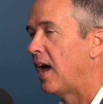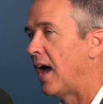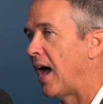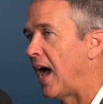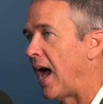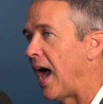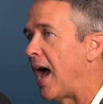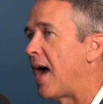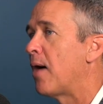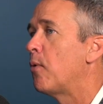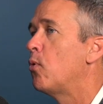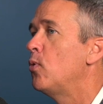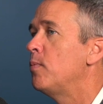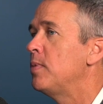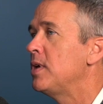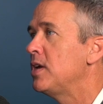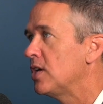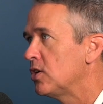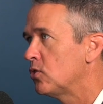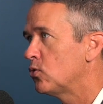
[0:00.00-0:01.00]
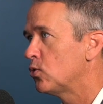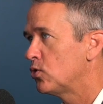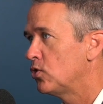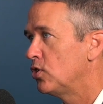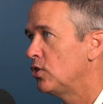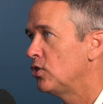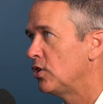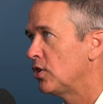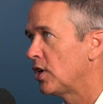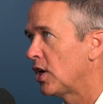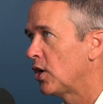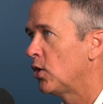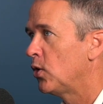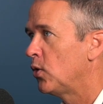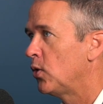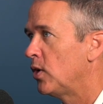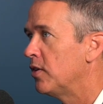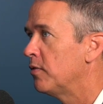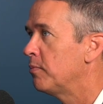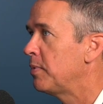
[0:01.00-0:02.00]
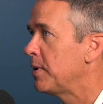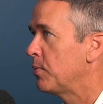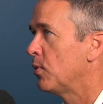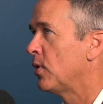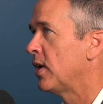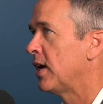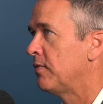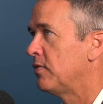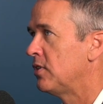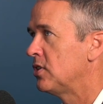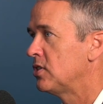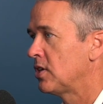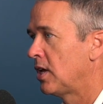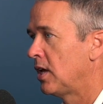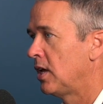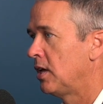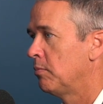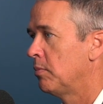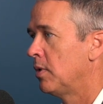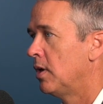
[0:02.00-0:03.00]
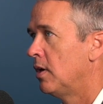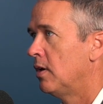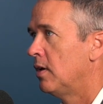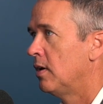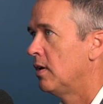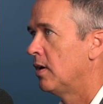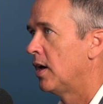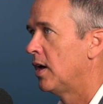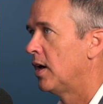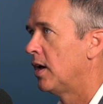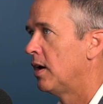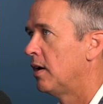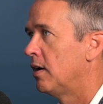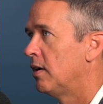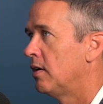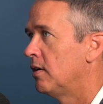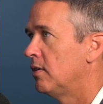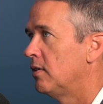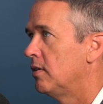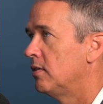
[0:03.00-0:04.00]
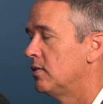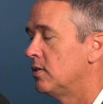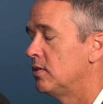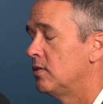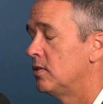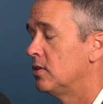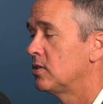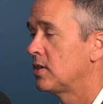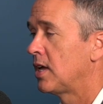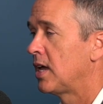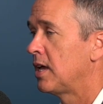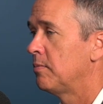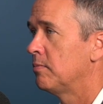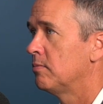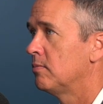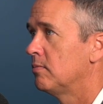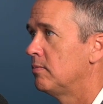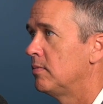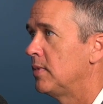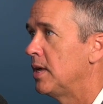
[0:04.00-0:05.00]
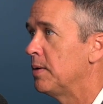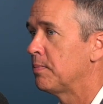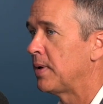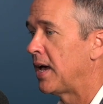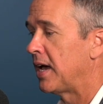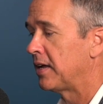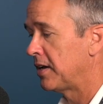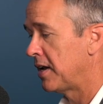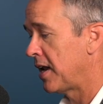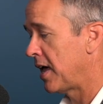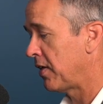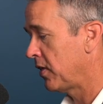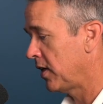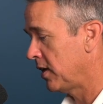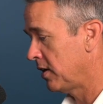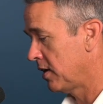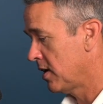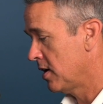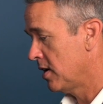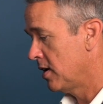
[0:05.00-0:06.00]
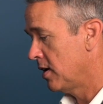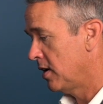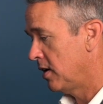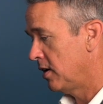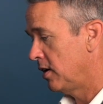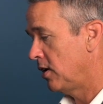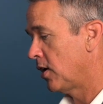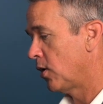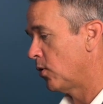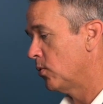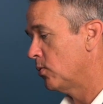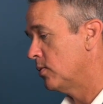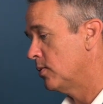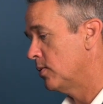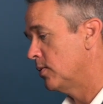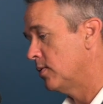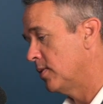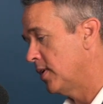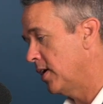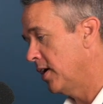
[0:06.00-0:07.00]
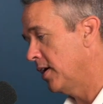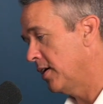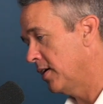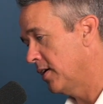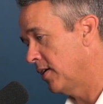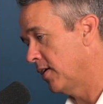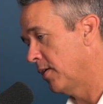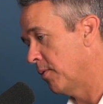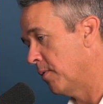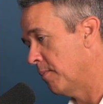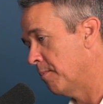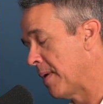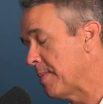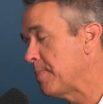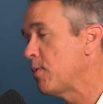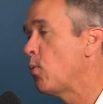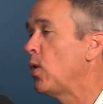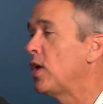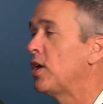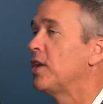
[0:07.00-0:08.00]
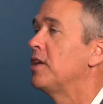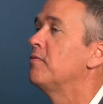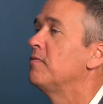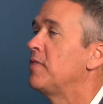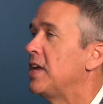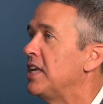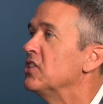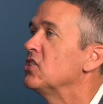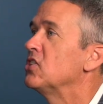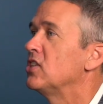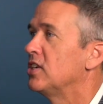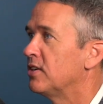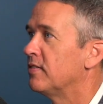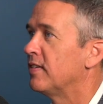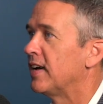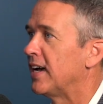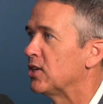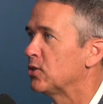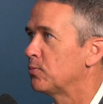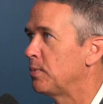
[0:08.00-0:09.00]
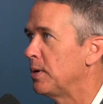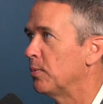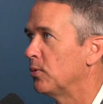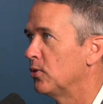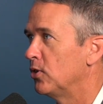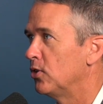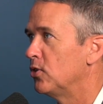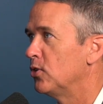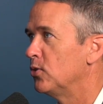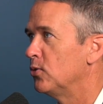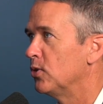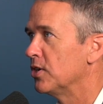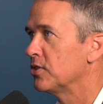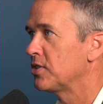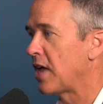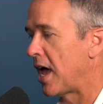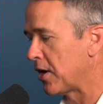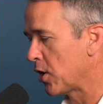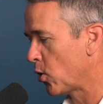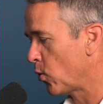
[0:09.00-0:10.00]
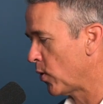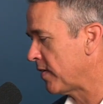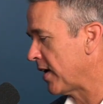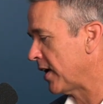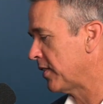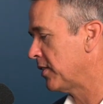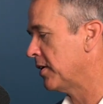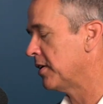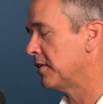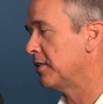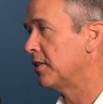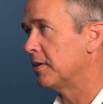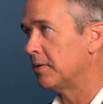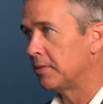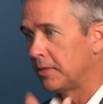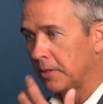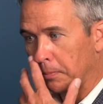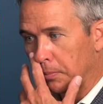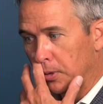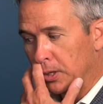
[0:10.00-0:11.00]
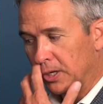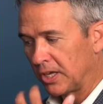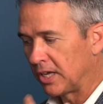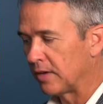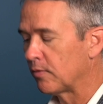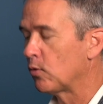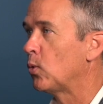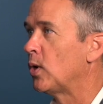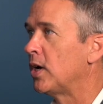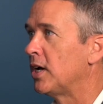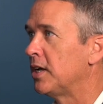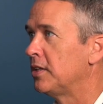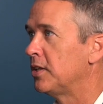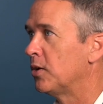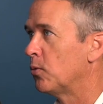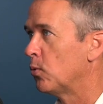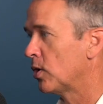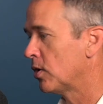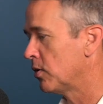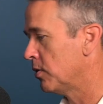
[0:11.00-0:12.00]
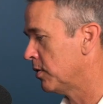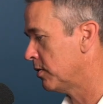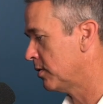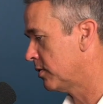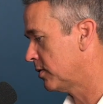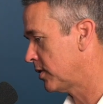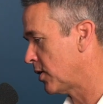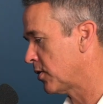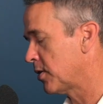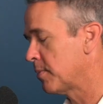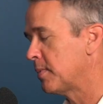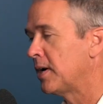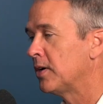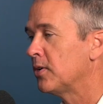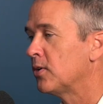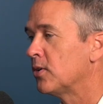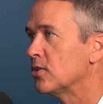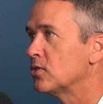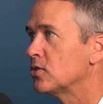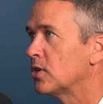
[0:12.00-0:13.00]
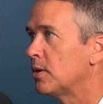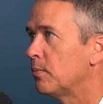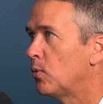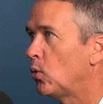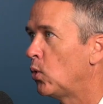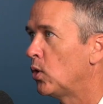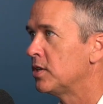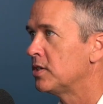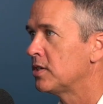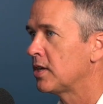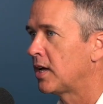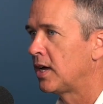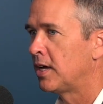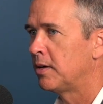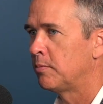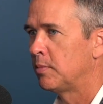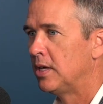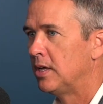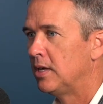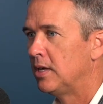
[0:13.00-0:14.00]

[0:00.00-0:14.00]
I would be interested to know if people have the same impact. And I think, you know, maybe we could incentivize people to do this. I know we've got the book giveaway that we're going to talk about here at some point in time.